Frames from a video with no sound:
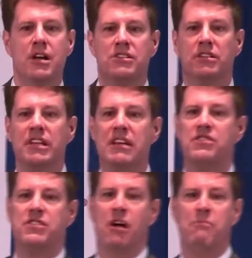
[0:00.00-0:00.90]
to
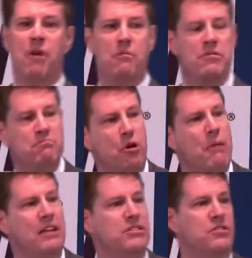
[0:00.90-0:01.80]
leave some
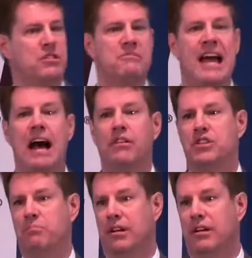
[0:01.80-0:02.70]
memento, some
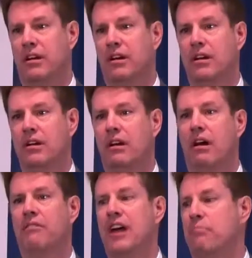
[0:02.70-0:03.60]
talisman
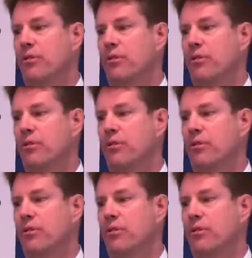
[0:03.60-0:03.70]
of that